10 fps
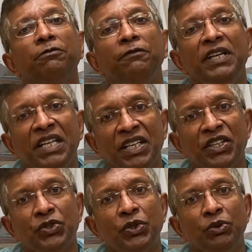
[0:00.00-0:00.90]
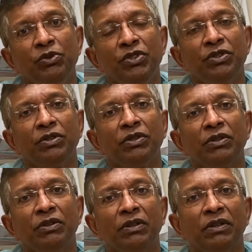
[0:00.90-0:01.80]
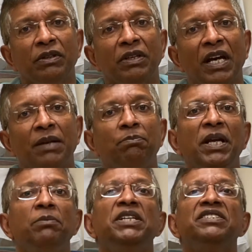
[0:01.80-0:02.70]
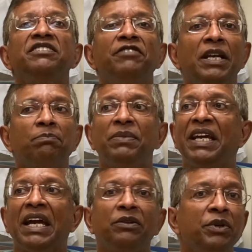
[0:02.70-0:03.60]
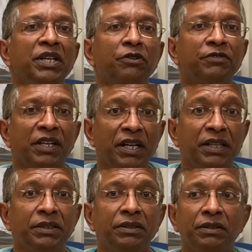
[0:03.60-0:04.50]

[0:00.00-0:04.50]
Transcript: feeding issues, and babies develop gangrene of the gut,